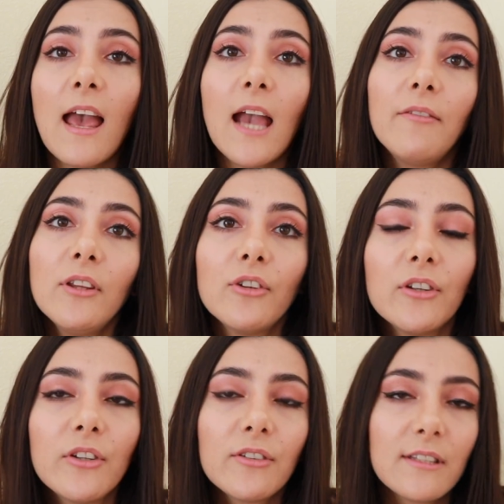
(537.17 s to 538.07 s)
every
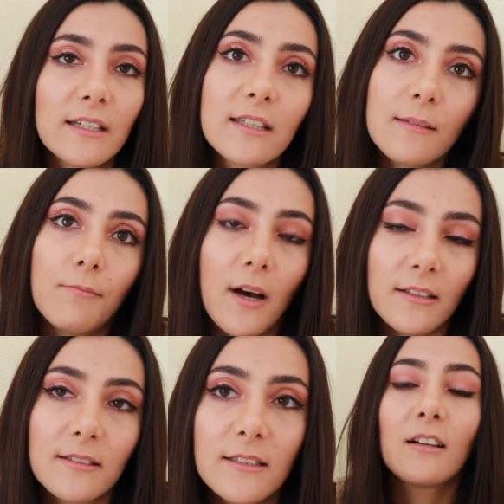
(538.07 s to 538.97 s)
3 to 6
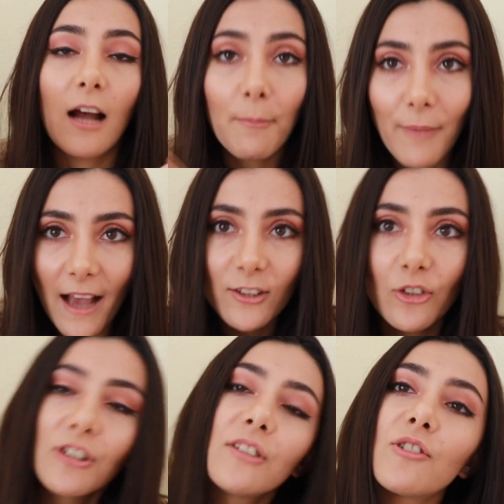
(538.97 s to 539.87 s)
months, come back to
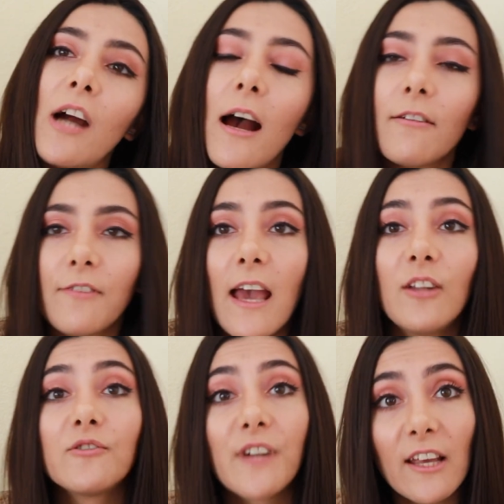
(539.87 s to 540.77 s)
this graph
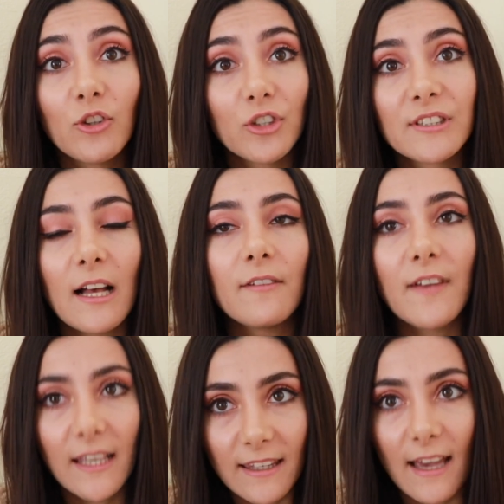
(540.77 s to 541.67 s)
and rate yourself
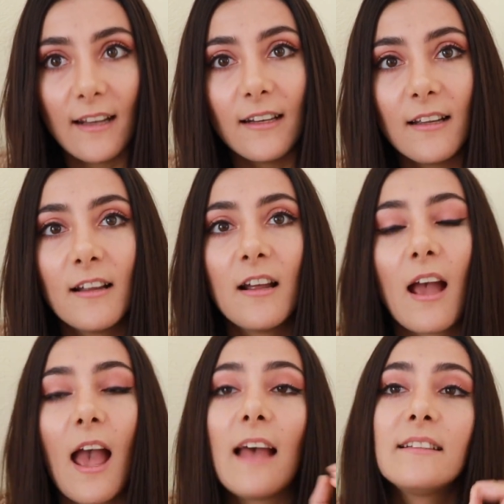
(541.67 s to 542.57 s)
again
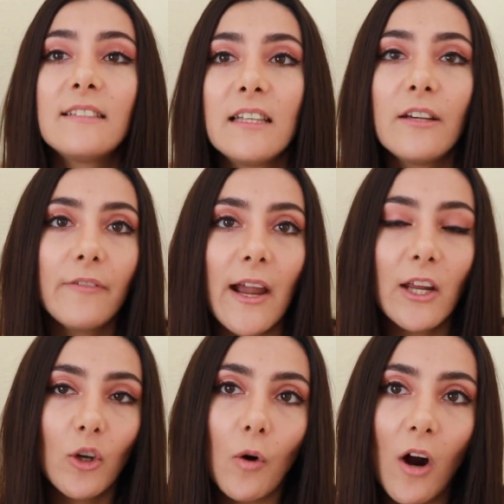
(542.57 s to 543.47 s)
and see where
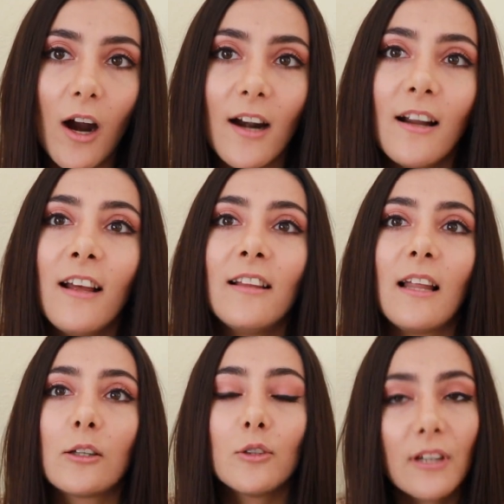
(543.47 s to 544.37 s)
you are.
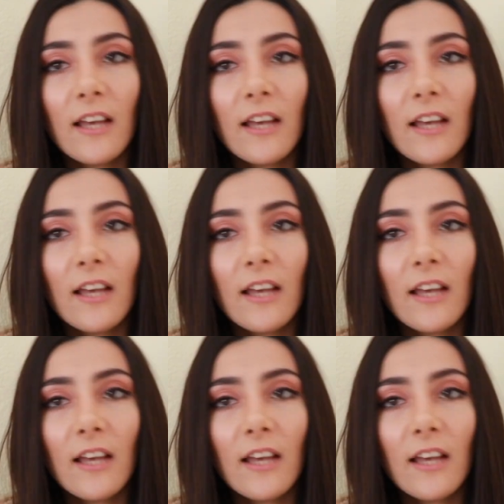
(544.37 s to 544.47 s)
Like, look